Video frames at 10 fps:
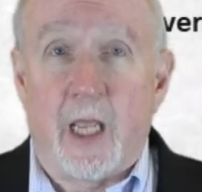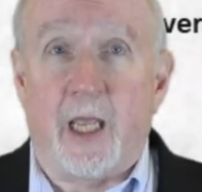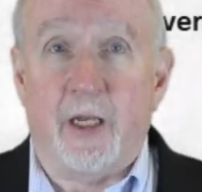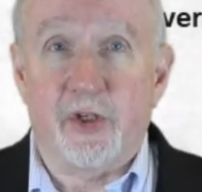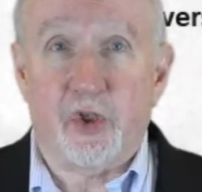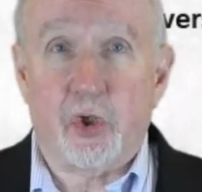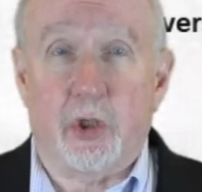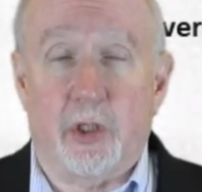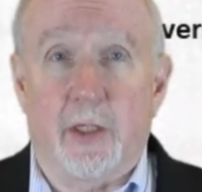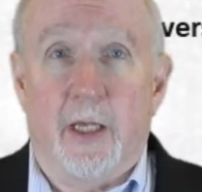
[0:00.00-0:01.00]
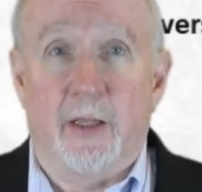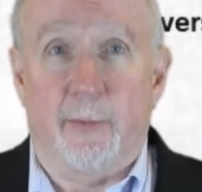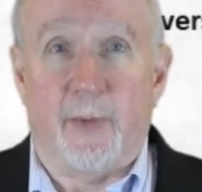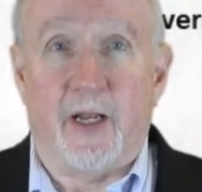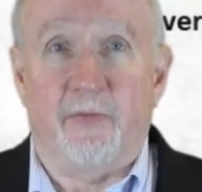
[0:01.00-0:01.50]
and ensure
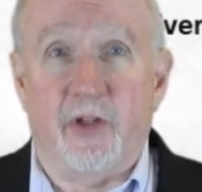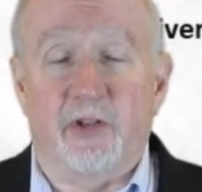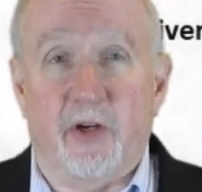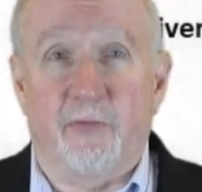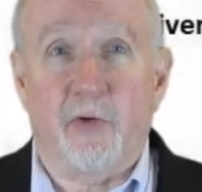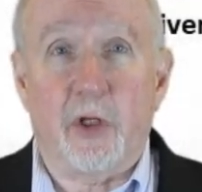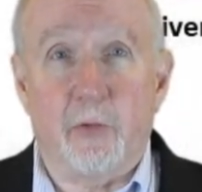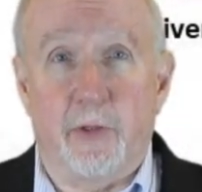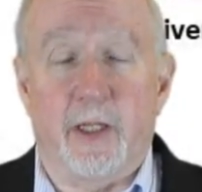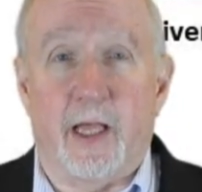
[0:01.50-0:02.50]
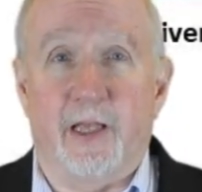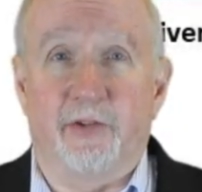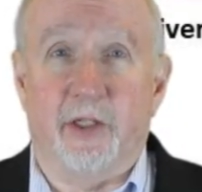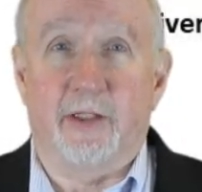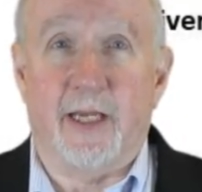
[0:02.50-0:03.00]
that benefits are fully
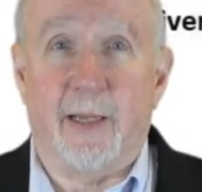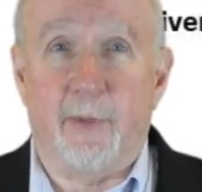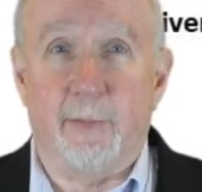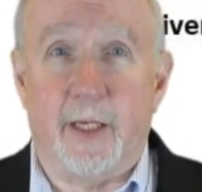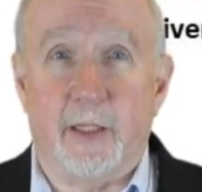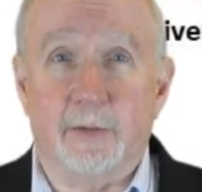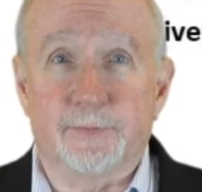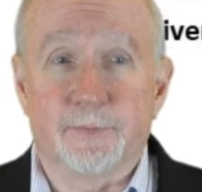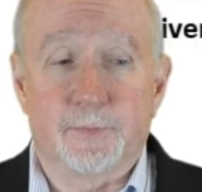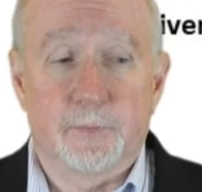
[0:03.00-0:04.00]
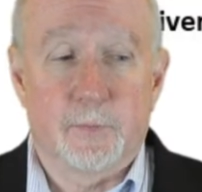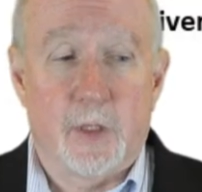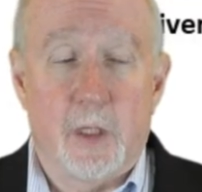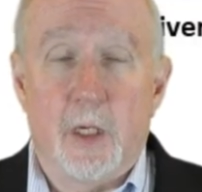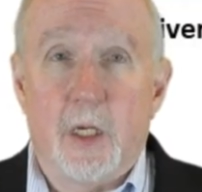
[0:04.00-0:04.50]
realized in a timely manner.
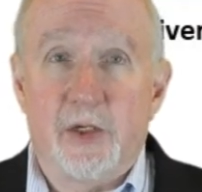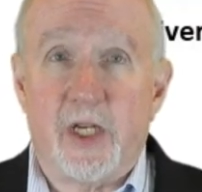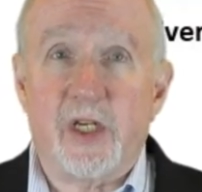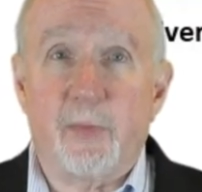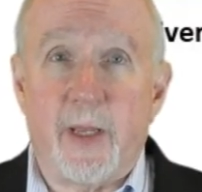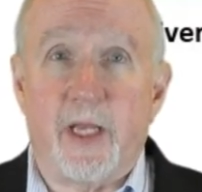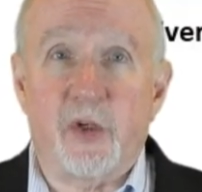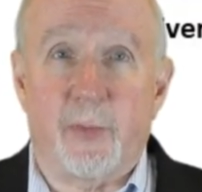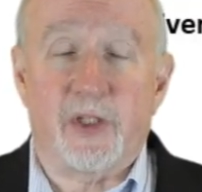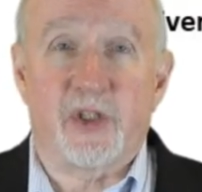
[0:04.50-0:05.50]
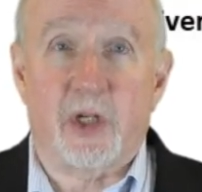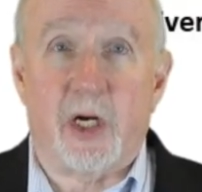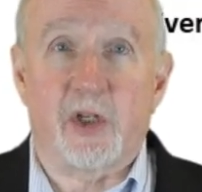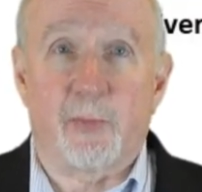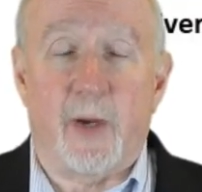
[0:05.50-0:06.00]
Change management
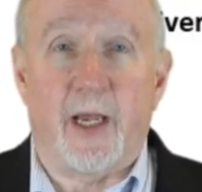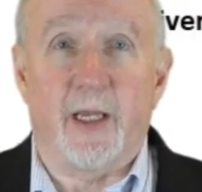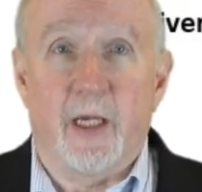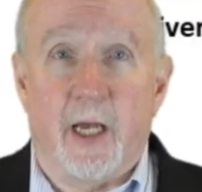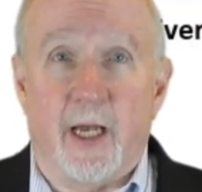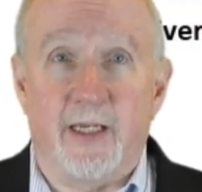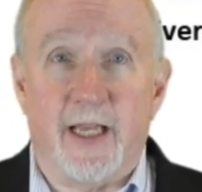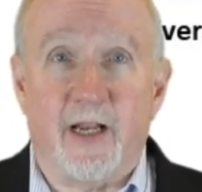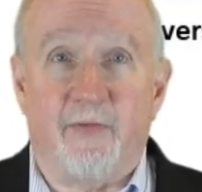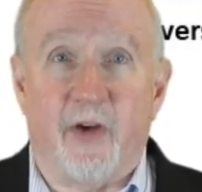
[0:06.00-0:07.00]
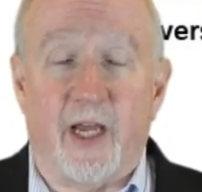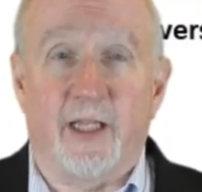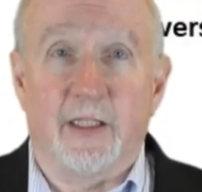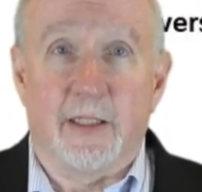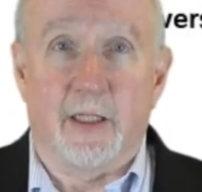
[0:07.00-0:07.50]
starts by
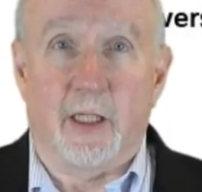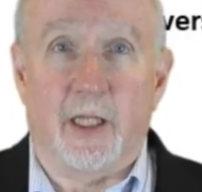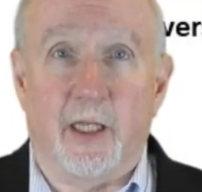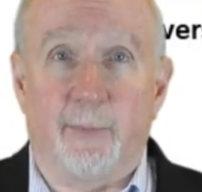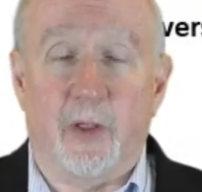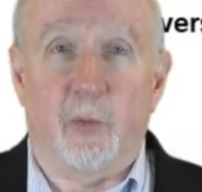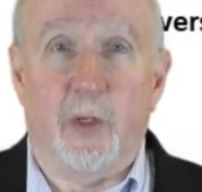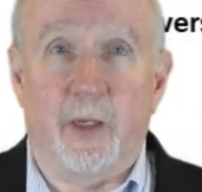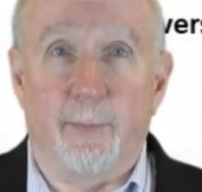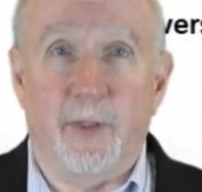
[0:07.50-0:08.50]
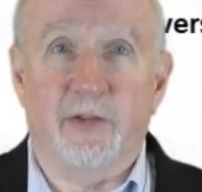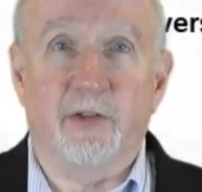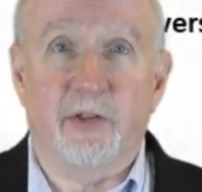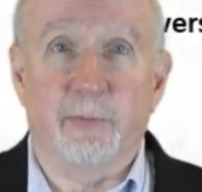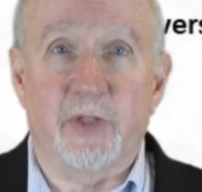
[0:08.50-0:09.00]
identifying the link between the
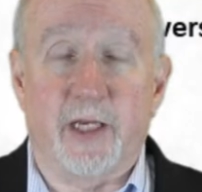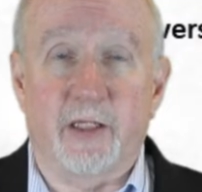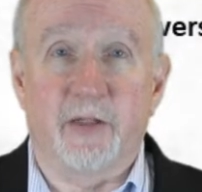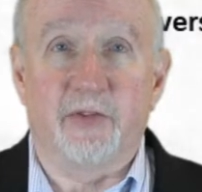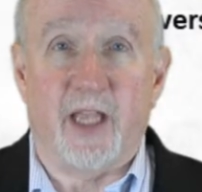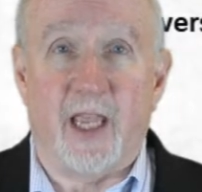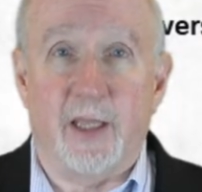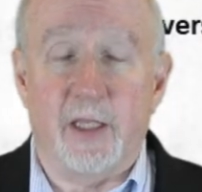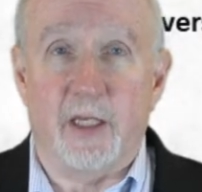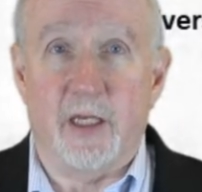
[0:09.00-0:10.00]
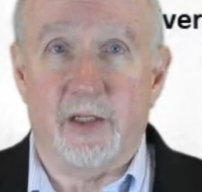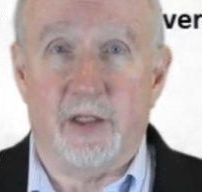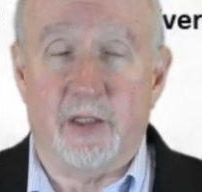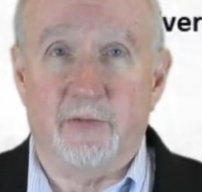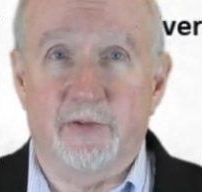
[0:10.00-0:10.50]
business objectives and the
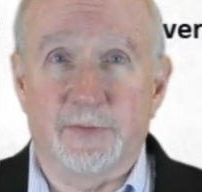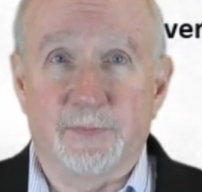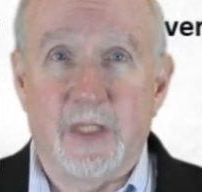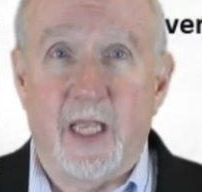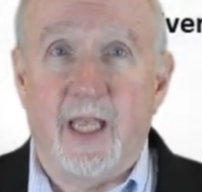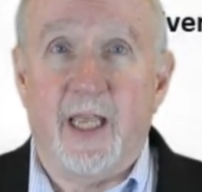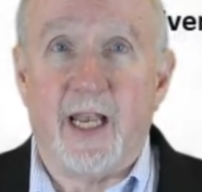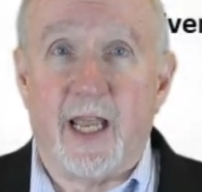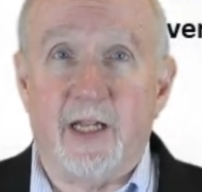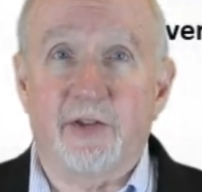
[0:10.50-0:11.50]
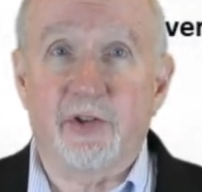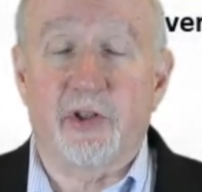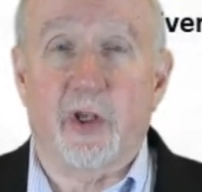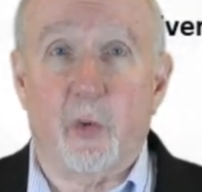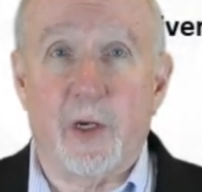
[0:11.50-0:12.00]
initiative. It answers
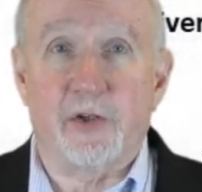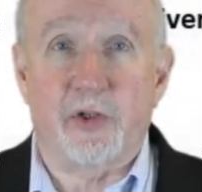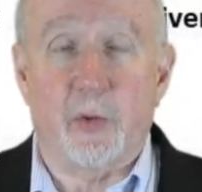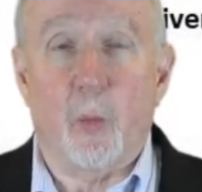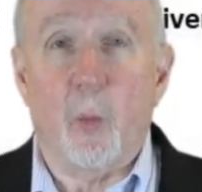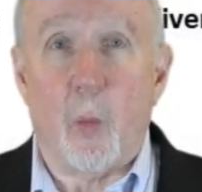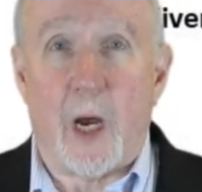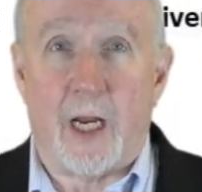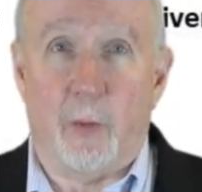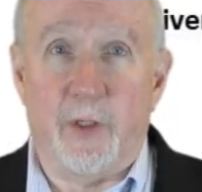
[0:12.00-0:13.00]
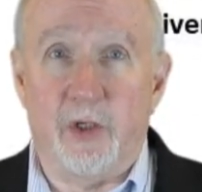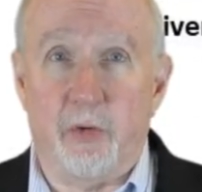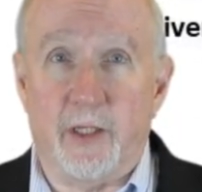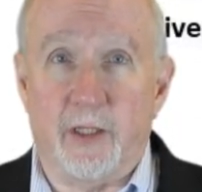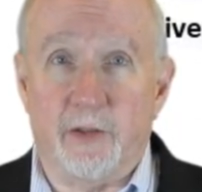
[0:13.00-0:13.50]
the question, why are we
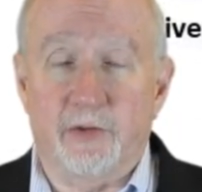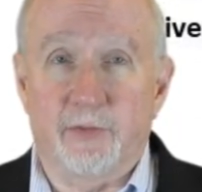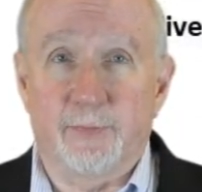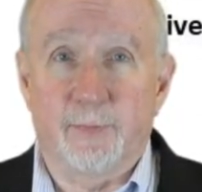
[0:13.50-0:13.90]
doing this?